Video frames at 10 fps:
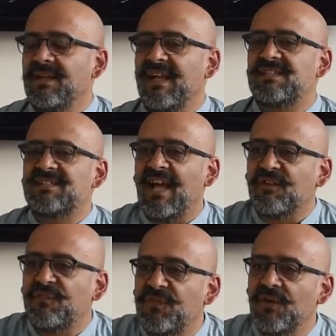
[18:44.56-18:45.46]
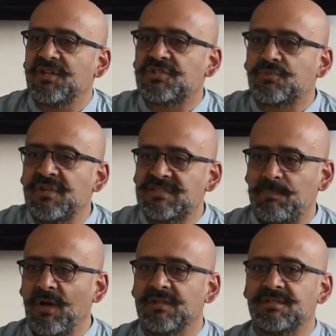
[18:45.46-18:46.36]
It's that first
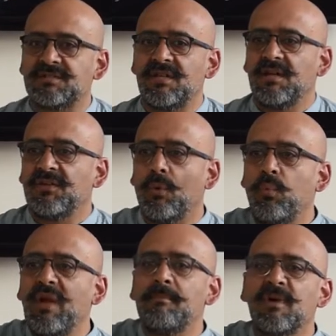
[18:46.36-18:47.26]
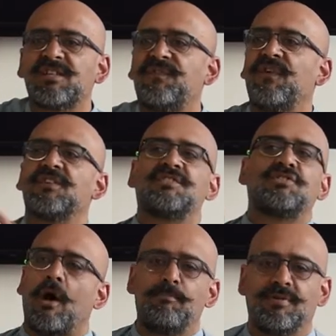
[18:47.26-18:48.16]
response that we must first
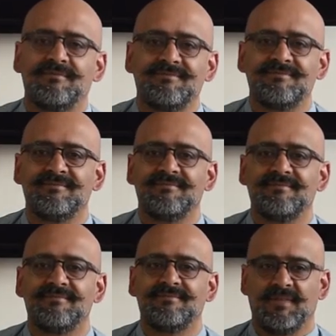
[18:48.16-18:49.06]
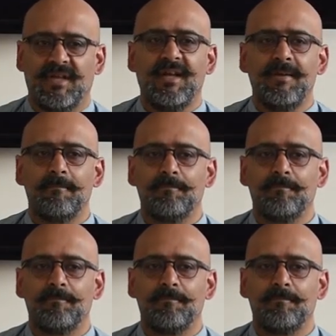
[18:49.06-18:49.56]
stop. Okay?